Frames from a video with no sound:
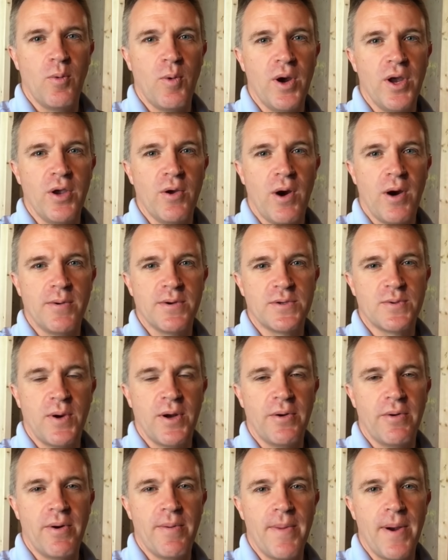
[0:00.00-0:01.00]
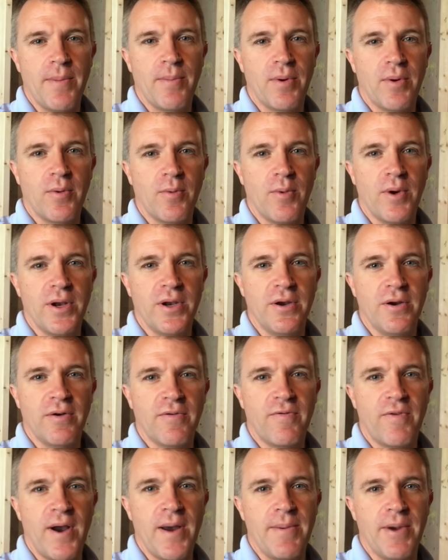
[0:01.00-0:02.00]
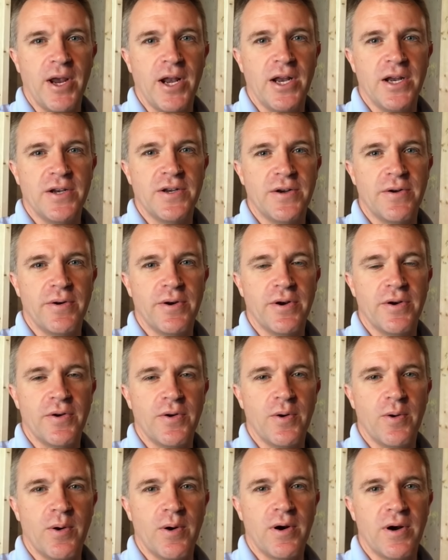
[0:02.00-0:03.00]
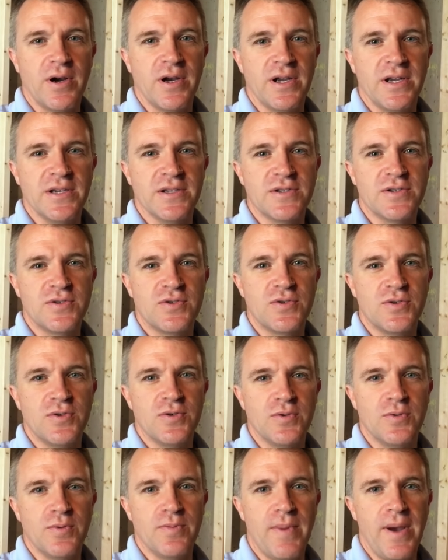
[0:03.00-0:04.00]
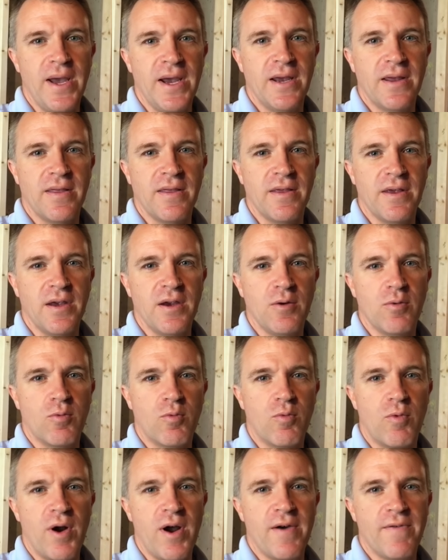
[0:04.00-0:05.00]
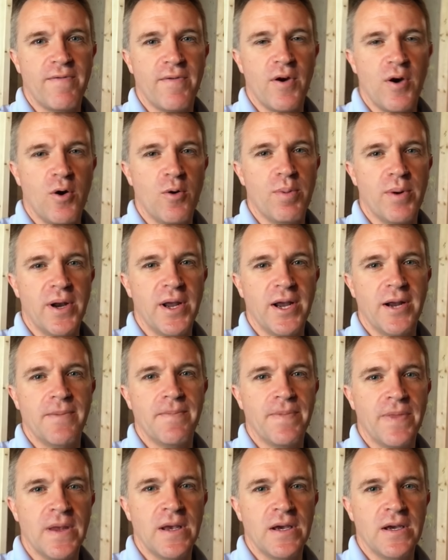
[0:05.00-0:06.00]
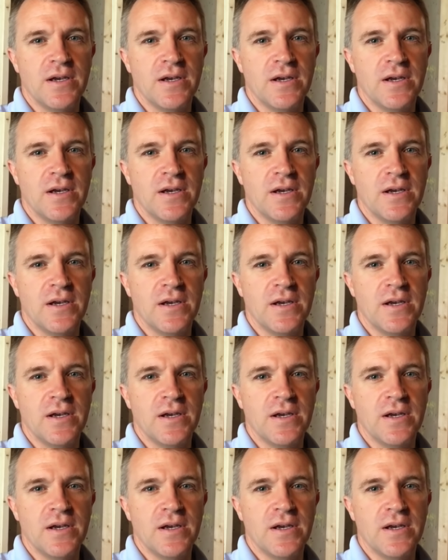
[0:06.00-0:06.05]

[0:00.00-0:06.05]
What you always want to remember when you're framing an interior door is to make the rough opening